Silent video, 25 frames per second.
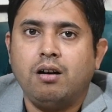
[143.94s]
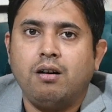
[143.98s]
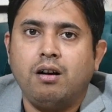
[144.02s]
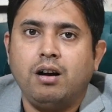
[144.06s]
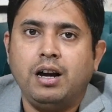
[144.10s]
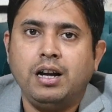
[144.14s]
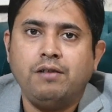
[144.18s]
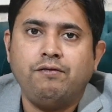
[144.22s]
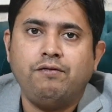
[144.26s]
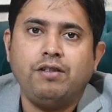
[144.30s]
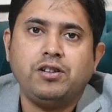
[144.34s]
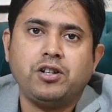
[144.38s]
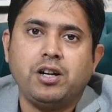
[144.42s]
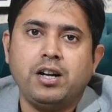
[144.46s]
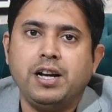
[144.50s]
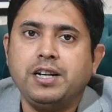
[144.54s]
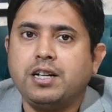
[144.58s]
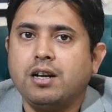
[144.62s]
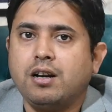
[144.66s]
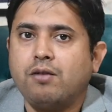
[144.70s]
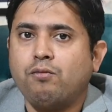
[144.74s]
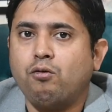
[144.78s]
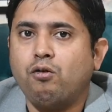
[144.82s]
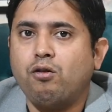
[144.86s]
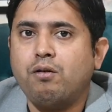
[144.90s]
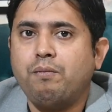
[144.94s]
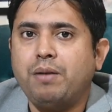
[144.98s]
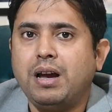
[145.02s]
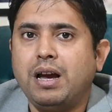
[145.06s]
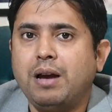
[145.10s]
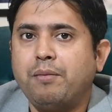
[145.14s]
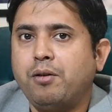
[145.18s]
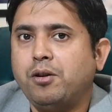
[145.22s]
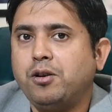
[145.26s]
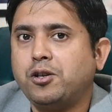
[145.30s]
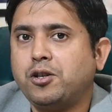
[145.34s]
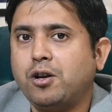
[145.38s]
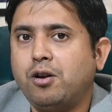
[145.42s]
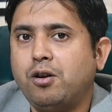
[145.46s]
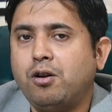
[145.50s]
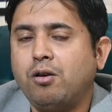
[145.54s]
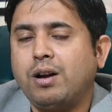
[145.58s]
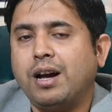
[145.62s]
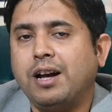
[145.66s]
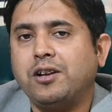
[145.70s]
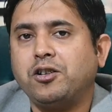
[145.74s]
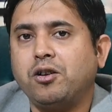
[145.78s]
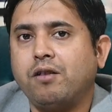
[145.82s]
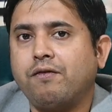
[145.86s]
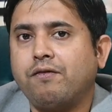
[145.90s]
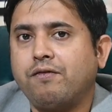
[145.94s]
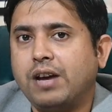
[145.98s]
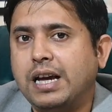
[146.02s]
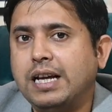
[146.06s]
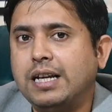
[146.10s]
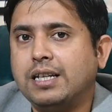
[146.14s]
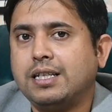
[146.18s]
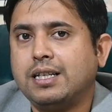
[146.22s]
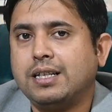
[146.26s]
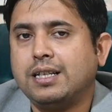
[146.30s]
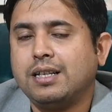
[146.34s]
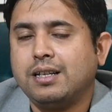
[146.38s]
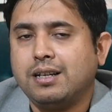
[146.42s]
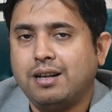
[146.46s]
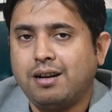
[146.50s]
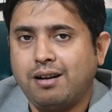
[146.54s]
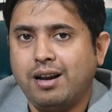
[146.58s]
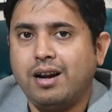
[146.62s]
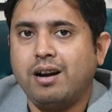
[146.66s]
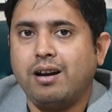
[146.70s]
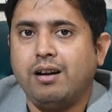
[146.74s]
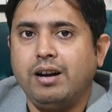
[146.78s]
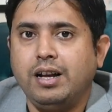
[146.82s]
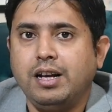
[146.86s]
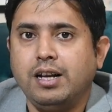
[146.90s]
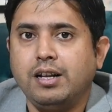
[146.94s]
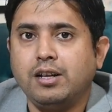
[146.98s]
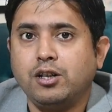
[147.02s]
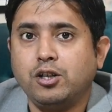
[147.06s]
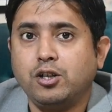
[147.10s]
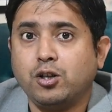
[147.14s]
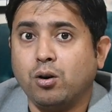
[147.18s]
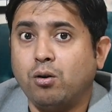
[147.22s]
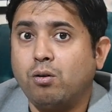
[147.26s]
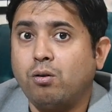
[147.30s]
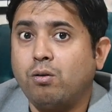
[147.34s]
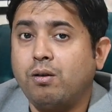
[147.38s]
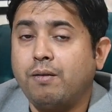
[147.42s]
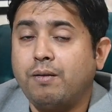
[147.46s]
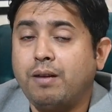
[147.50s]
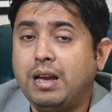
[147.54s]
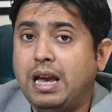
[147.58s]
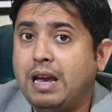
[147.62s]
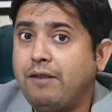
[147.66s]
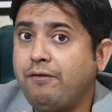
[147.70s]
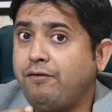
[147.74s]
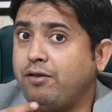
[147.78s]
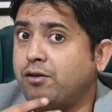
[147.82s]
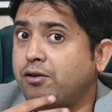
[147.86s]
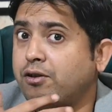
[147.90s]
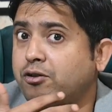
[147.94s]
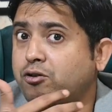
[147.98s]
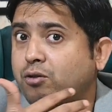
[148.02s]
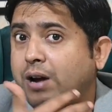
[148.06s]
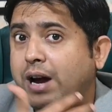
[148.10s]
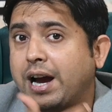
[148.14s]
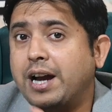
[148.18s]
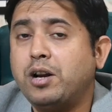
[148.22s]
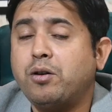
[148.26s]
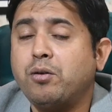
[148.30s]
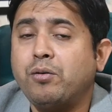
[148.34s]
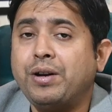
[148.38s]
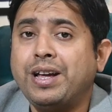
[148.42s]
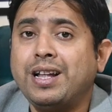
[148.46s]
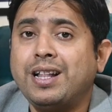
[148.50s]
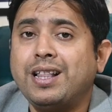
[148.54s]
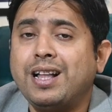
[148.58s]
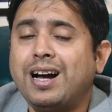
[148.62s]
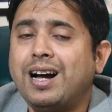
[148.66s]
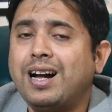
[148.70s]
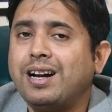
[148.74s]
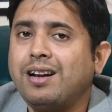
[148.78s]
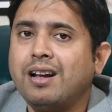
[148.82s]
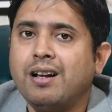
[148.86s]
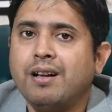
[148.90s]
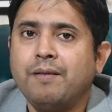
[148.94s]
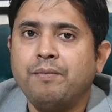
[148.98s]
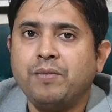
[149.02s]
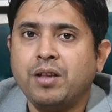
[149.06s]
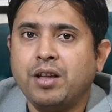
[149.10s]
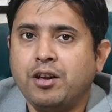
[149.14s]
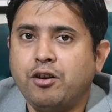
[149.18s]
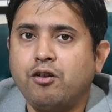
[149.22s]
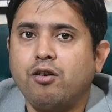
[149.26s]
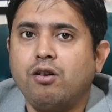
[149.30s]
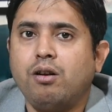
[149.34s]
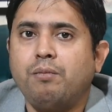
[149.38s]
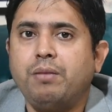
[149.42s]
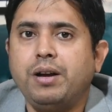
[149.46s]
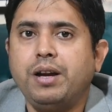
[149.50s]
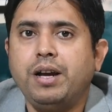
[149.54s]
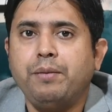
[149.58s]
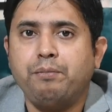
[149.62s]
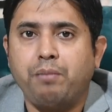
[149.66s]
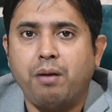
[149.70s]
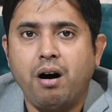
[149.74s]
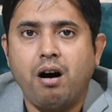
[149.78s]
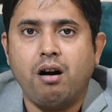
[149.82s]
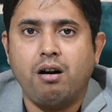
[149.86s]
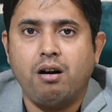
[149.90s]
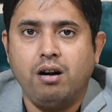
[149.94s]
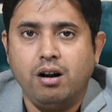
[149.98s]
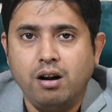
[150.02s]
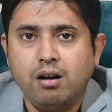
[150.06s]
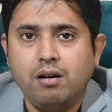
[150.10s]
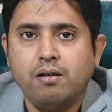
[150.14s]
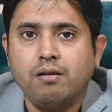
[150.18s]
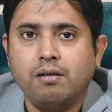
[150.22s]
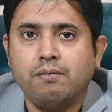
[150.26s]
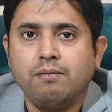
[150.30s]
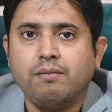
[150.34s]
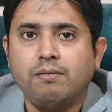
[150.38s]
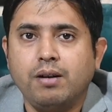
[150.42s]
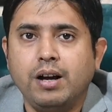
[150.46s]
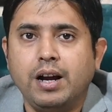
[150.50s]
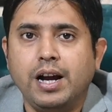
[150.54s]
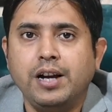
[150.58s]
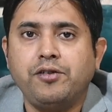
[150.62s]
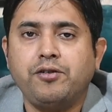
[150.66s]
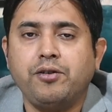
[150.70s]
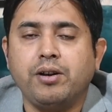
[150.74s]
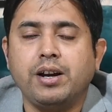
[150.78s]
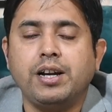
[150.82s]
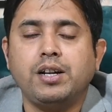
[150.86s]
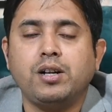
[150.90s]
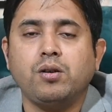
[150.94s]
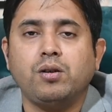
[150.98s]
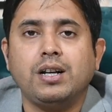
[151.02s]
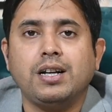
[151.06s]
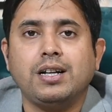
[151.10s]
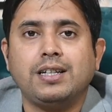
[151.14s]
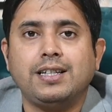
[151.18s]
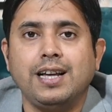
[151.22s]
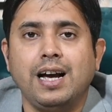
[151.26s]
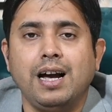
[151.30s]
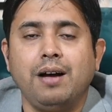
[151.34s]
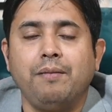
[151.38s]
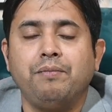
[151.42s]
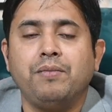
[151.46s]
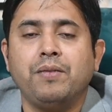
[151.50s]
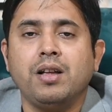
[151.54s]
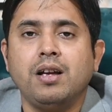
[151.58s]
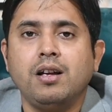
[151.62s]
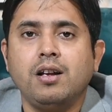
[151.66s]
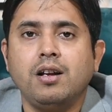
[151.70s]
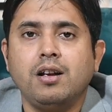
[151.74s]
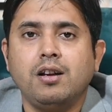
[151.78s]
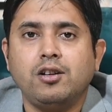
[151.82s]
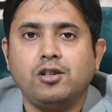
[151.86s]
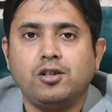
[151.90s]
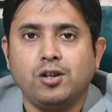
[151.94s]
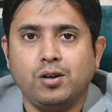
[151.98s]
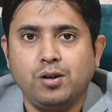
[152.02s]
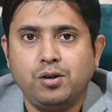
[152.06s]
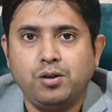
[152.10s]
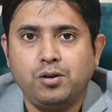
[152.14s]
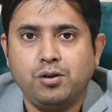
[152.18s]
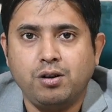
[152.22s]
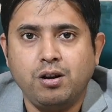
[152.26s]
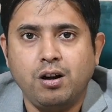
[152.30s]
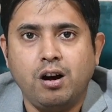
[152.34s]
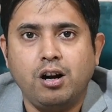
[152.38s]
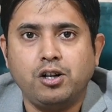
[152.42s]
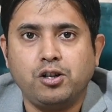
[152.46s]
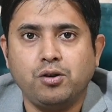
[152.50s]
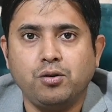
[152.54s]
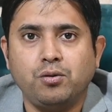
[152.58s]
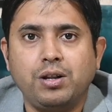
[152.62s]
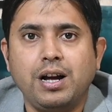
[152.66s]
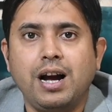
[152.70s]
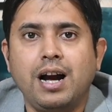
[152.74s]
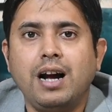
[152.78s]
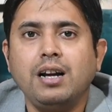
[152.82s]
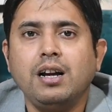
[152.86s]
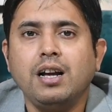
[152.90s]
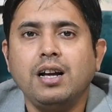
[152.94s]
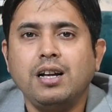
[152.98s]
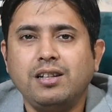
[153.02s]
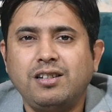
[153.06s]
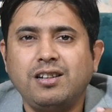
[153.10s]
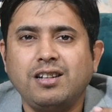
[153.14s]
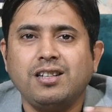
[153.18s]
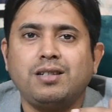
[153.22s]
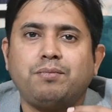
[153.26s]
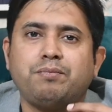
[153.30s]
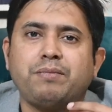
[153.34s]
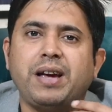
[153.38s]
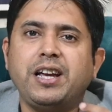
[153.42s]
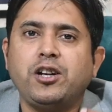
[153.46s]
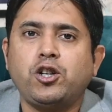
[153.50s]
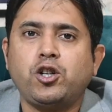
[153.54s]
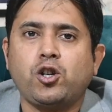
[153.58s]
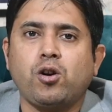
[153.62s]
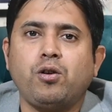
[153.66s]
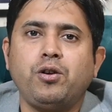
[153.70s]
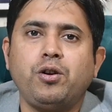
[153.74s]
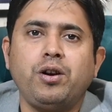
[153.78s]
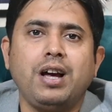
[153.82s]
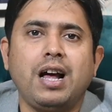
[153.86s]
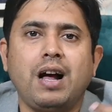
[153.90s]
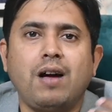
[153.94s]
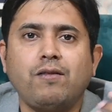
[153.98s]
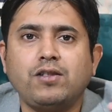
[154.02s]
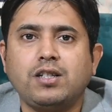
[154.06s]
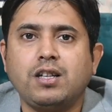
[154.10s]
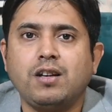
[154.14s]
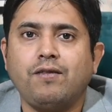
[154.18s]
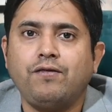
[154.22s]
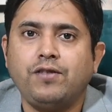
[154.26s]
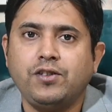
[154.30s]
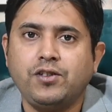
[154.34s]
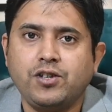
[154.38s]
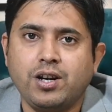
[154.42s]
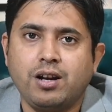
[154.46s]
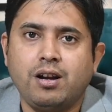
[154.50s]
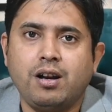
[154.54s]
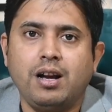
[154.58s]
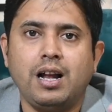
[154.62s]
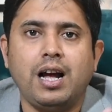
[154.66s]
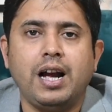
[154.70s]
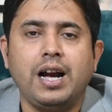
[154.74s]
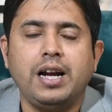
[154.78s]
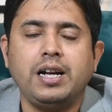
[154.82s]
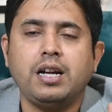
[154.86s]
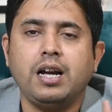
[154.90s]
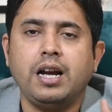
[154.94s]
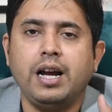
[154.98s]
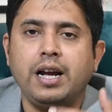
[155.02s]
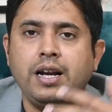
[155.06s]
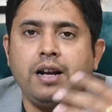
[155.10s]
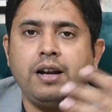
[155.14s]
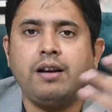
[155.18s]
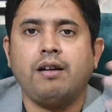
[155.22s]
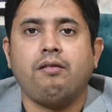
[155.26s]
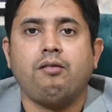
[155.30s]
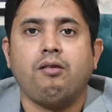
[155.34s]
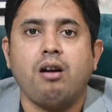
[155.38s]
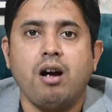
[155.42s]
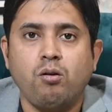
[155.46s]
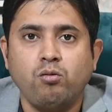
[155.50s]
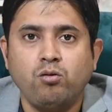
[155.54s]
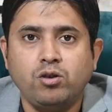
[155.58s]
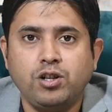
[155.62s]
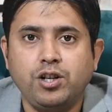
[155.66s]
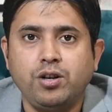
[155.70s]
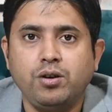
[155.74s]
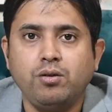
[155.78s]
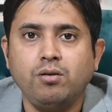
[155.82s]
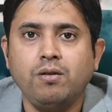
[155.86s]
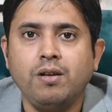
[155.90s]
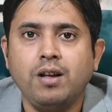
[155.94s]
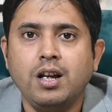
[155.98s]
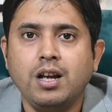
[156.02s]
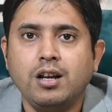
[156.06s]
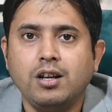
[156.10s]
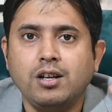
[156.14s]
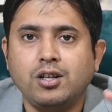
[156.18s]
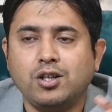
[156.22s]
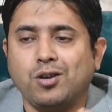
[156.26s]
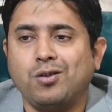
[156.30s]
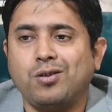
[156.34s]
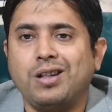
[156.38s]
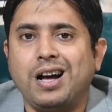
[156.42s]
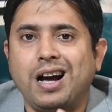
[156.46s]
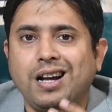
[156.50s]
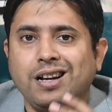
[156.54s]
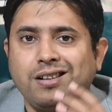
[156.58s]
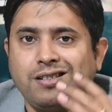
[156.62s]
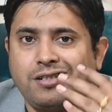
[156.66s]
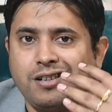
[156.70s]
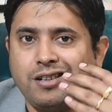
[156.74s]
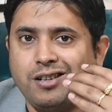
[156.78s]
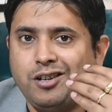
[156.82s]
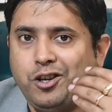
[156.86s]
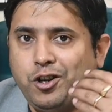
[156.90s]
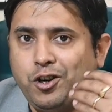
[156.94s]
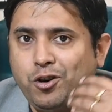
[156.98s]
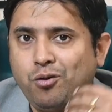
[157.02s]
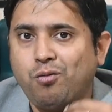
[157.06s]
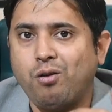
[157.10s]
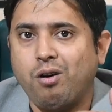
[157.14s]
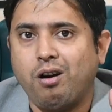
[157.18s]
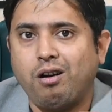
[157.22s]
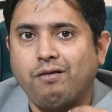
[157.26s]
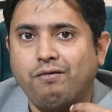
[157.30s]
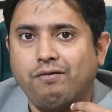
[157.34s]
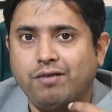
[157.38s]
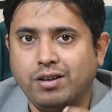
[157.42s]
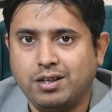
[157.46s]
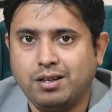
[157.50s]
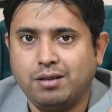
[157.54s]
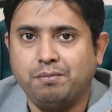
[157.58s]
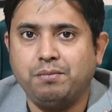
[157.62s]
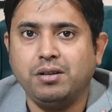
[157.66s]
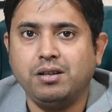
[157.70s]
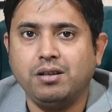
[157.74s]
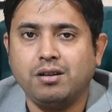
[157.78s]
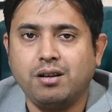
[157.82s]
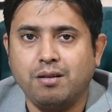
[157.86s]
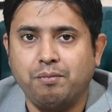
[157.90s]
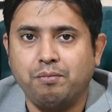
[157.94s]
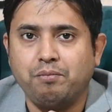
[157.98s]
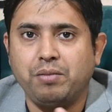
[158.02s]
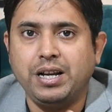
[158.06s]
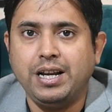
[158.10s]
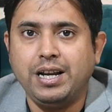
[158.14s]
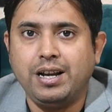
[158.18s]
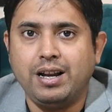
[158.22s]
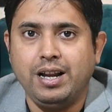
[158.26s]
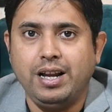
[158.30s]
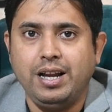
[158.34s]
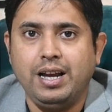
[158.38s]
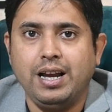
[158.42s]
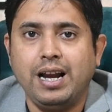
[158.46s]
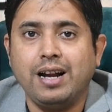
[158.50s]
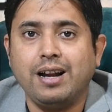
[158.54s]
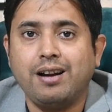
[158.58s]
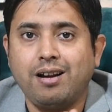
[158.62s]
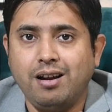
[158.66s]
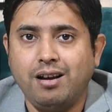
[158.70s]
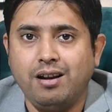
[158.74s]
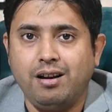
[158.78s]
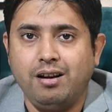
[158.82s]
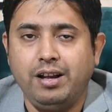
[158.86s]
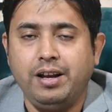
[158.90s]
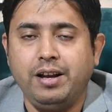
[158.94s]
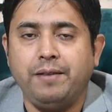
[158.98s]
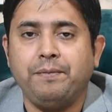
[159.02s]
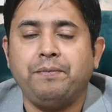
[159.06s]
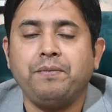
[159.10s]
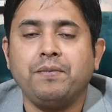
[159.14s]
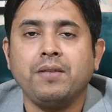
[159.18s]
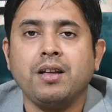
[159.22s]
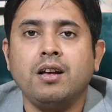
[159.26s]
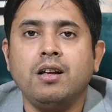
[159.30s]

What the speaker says: invigilator won't be able to look at your face clearly. So if you try doing that, you'll be barred entering into the exam. So do not do that. Just make sure you have sufficient light in and around you so that you are visible completely and clearly.